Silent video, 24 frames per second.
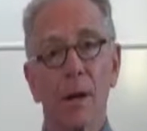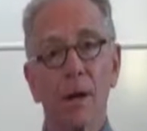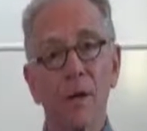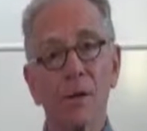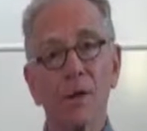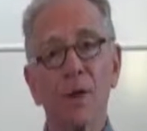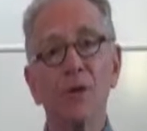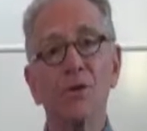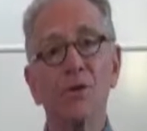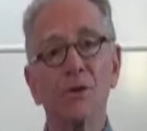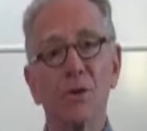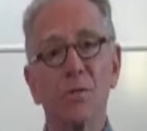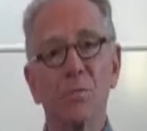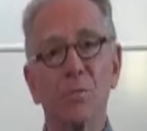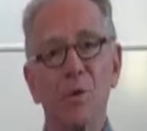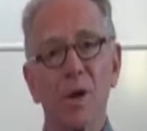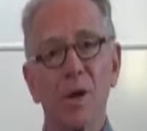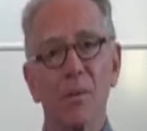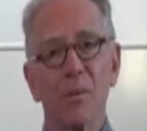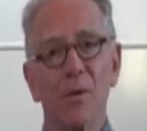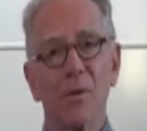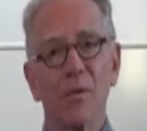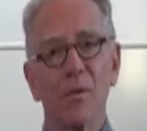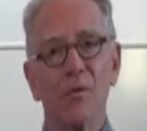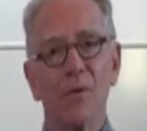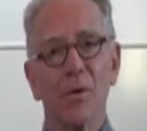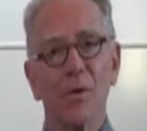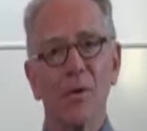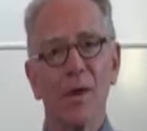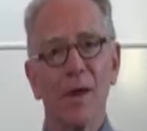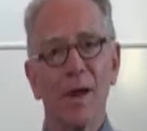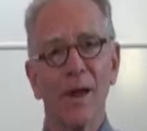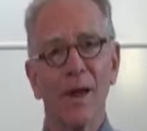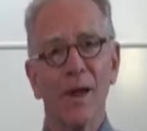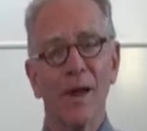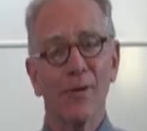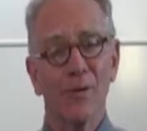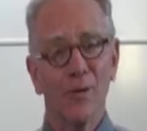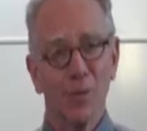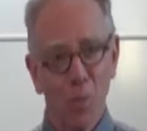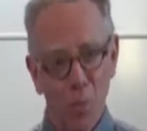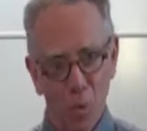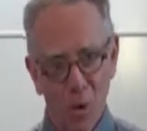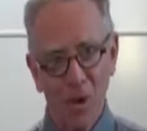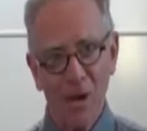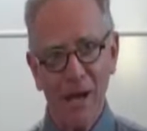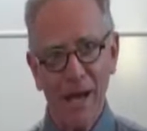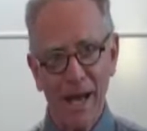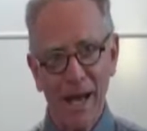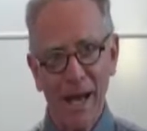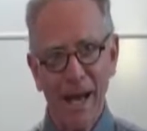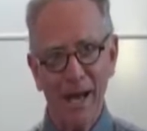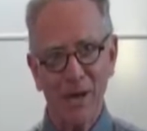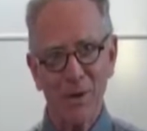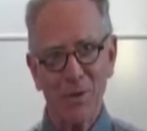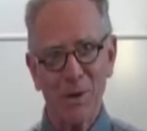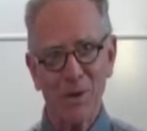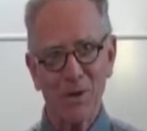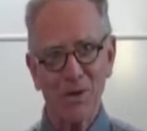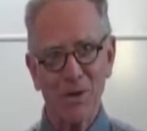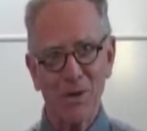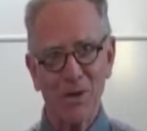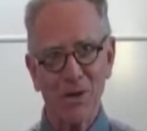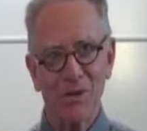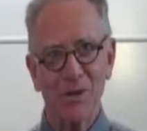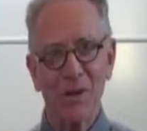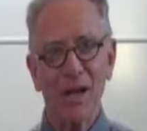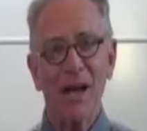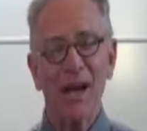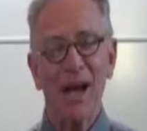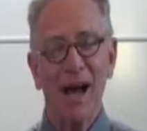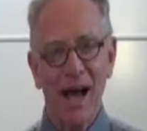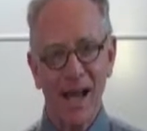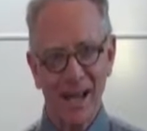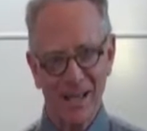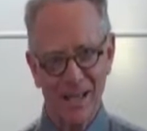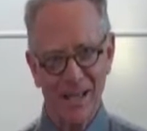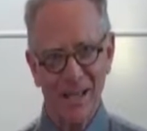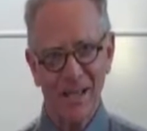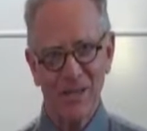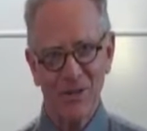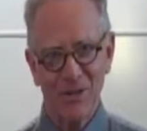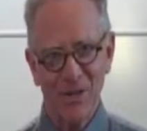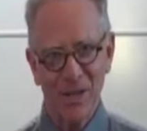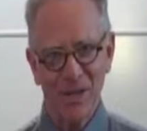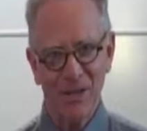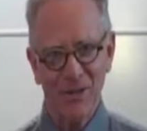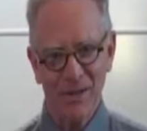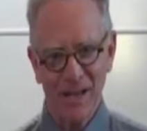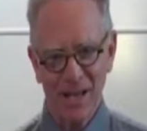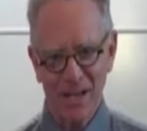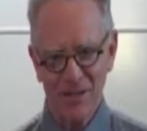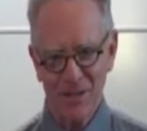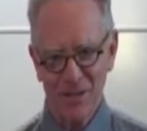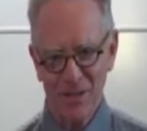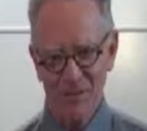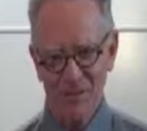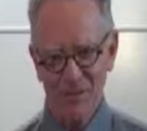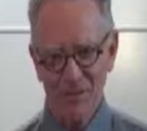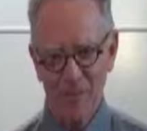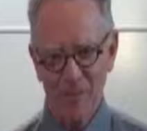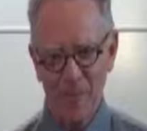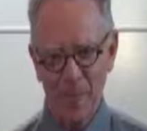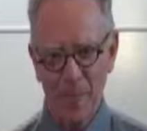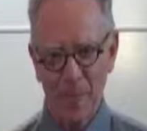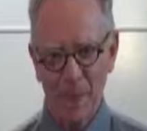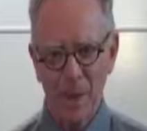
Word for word: condition people for the work ahead, which is idea generation.